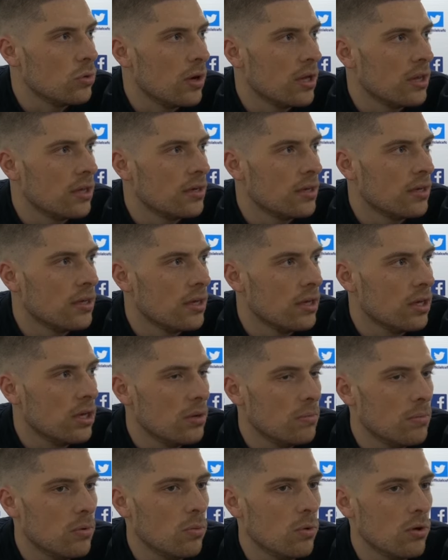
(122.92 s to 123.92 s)
well in,
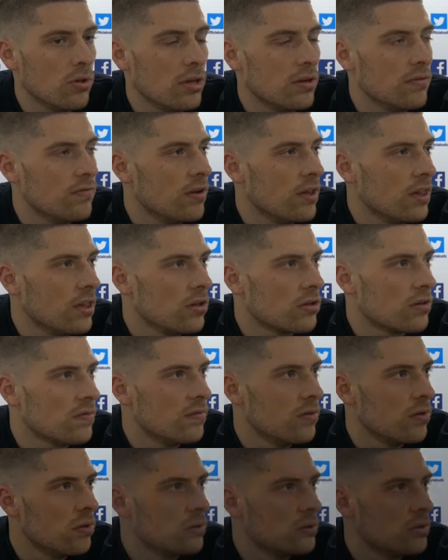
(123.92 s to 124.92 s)
and one that I'm really looking
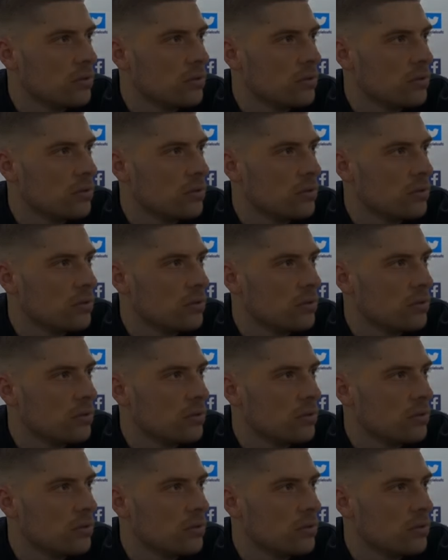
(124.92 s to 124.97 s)
forward